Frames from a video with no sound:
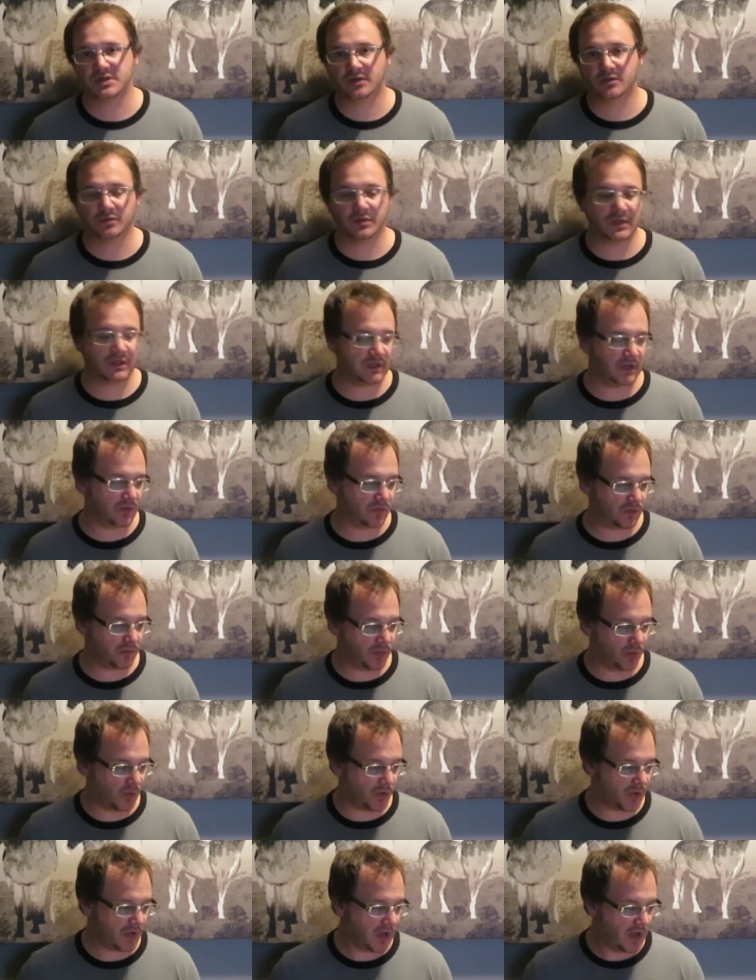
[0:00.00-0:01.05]
I don't think they were
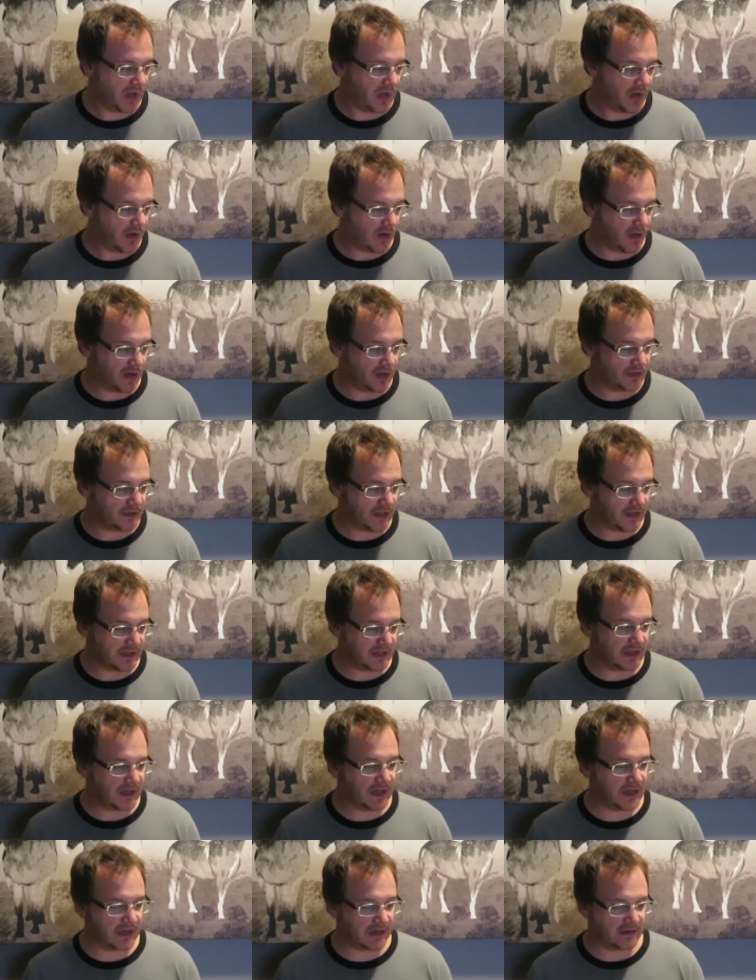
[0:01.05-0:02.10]
both on that
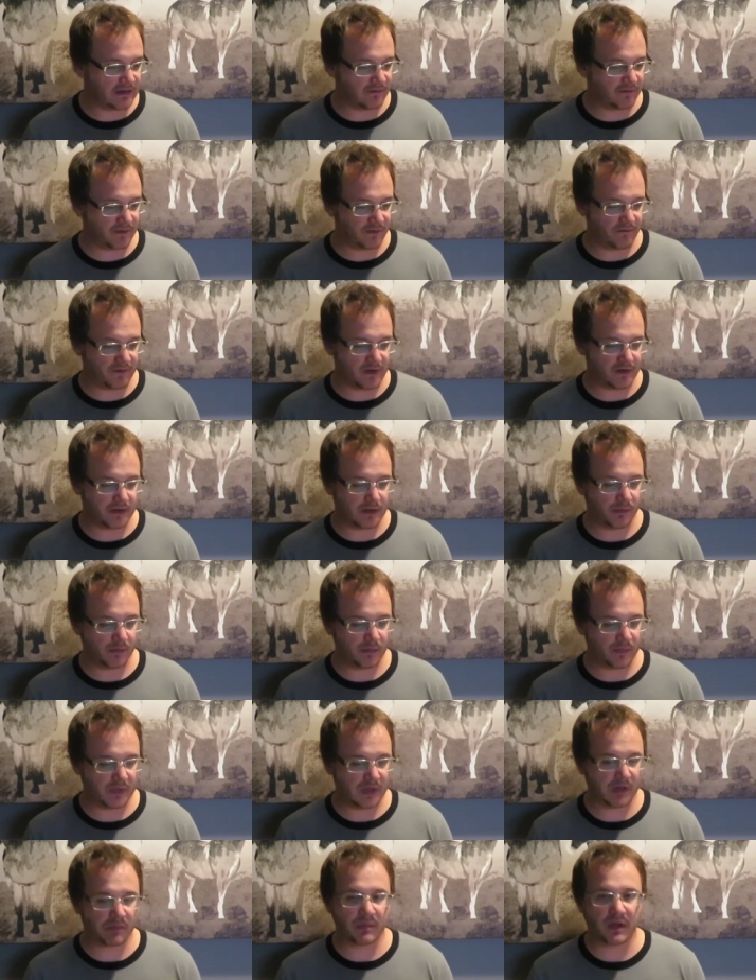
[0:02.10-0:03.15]
night. I definitely found
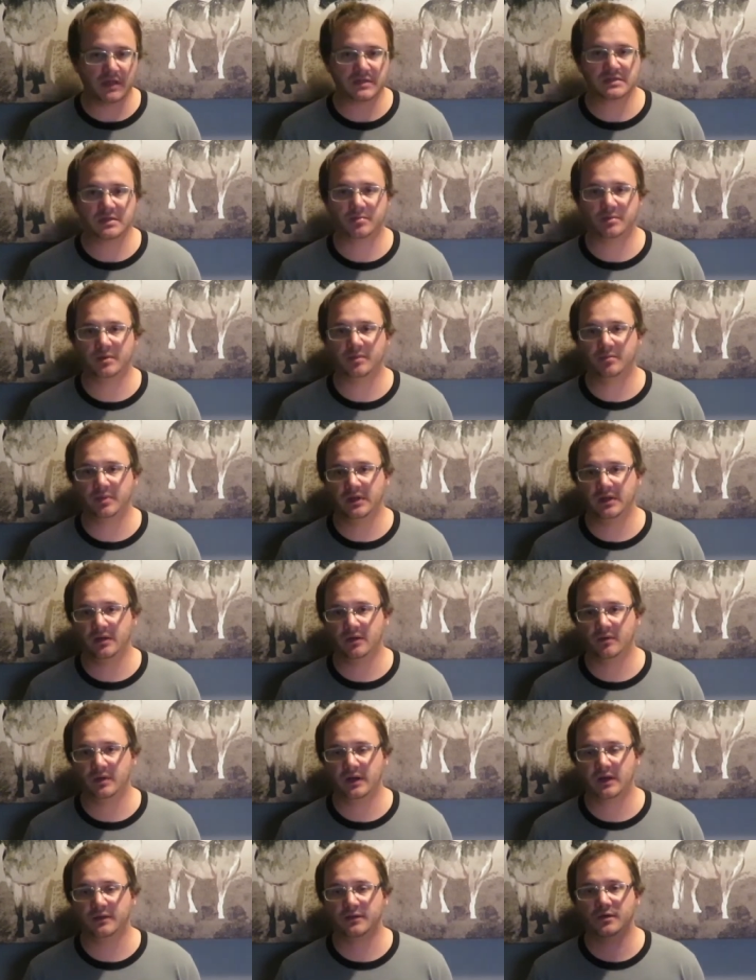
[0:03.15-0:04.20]
them, this matchup to be a
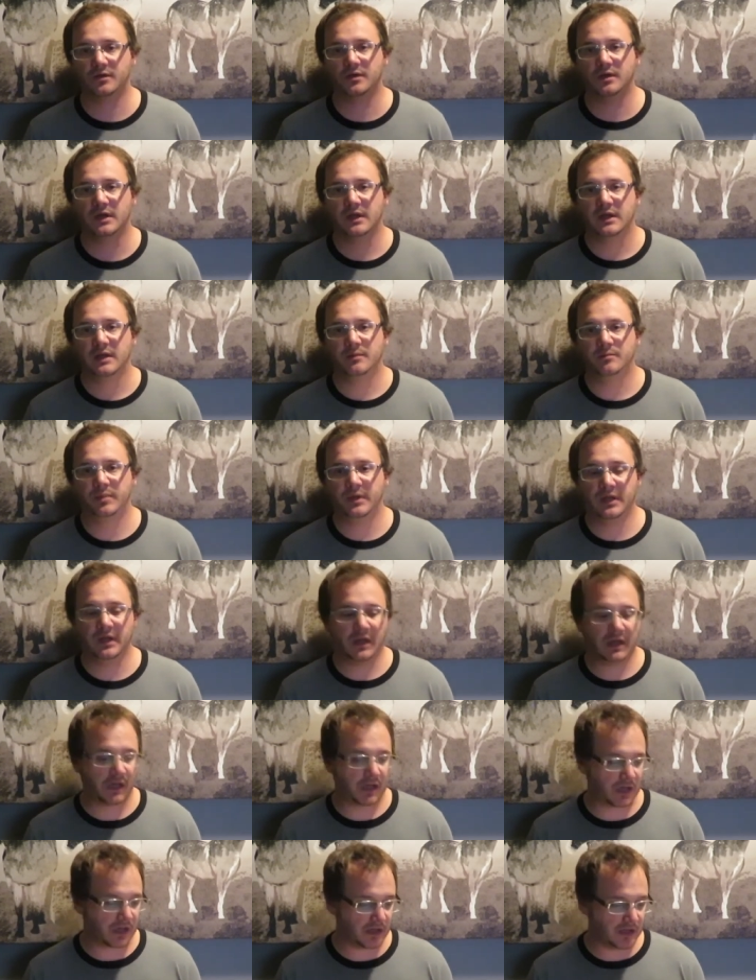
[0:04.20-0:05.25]
rather
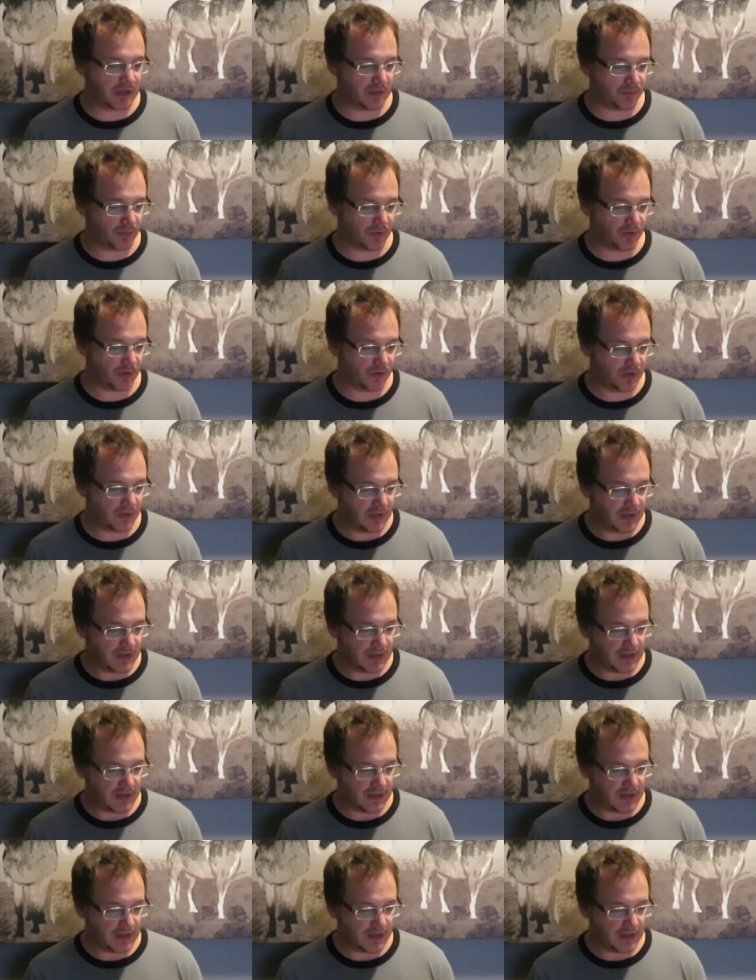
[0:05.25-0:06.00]
big sleeper.